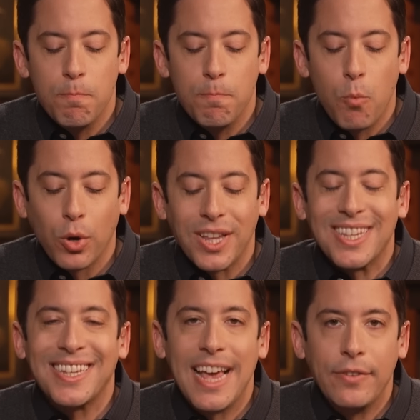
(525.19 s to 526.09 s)
more than
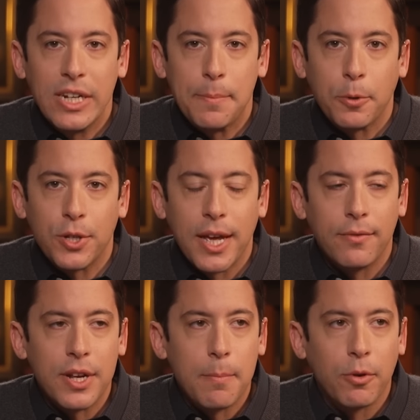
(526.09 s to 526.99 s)
70%
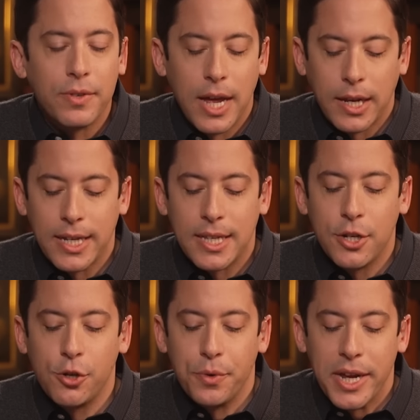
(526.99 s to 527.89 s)
of the number of delegates
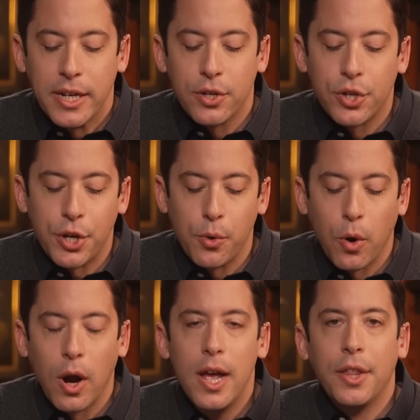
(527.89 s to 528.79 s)
that you need to
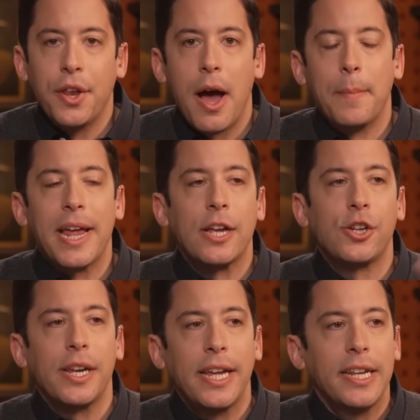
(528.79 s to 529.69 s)
secure the
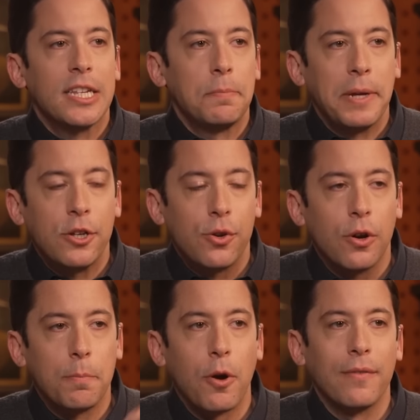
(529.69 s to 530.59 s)
nomination. In his speech, you
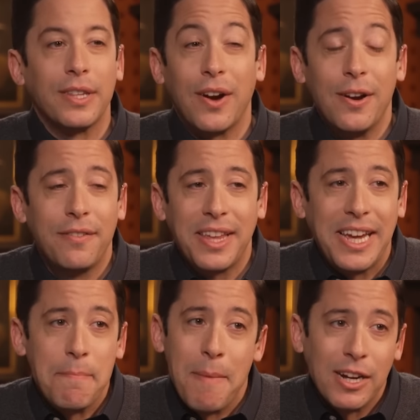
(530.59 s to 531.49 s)
heard a part of it there. I don't even think
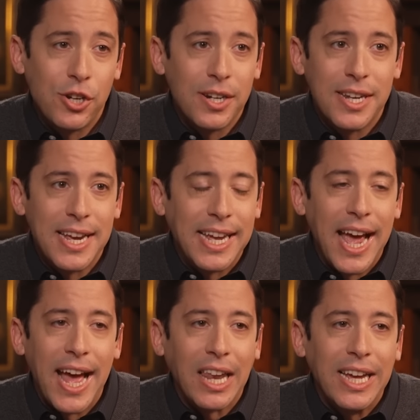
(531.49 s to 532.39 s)
he mentioned Nikki
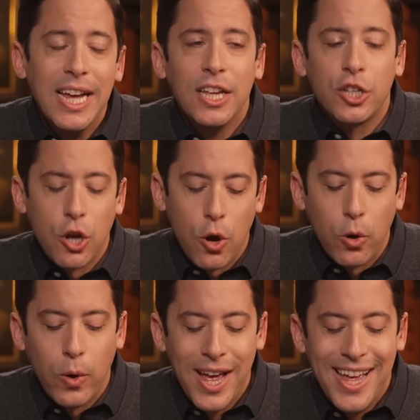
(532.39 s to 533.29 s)
Haley.
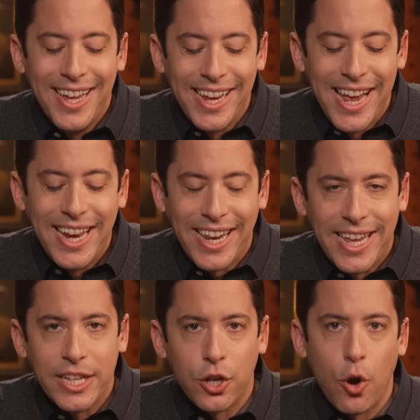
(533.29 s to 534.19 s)
So it is